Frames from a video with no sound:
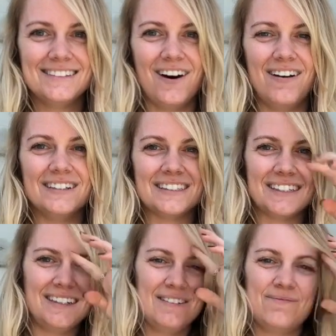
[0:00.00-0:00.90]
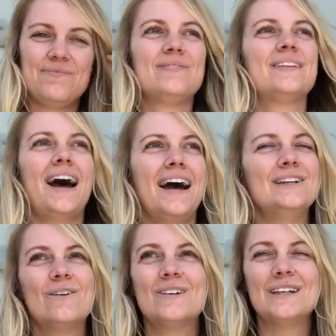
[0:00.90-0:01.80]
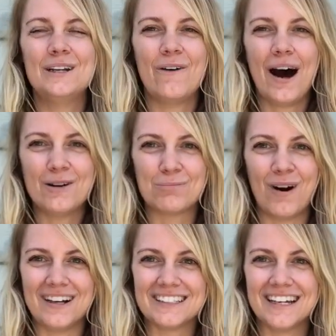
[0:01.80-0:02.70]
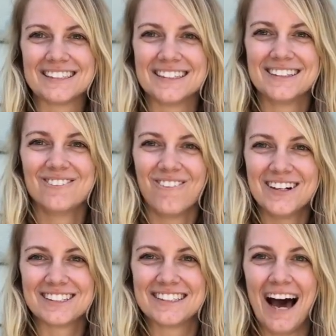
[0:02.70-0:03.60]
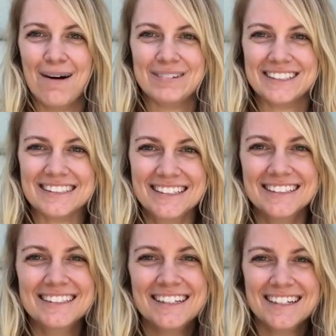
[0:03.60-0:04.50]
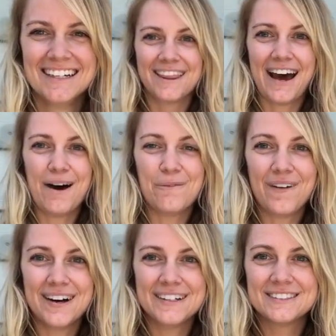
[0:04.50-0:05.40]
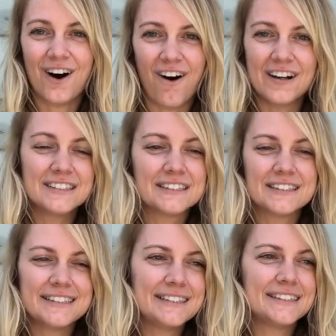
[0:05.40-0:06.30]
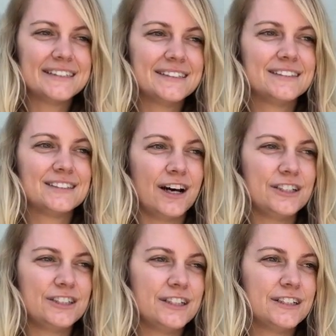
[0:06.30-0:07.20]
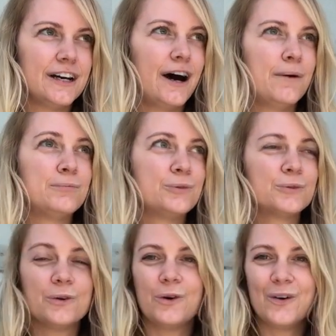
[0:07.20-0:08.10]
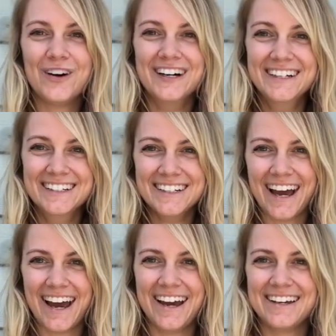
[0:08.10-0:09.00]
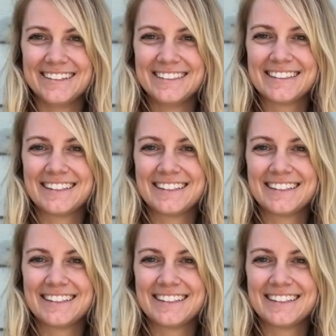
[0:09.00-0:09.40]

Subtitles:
Honestly, I don't really know how to process what just happened. That was honestly such a brutal and